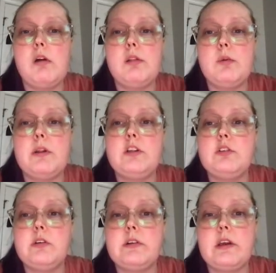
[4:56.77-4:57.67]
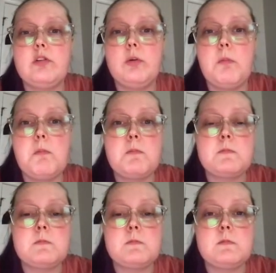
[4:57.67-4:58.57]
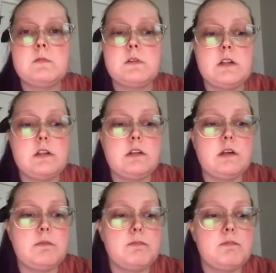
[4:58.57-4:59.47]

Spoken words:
the way that you can schedule, let's see.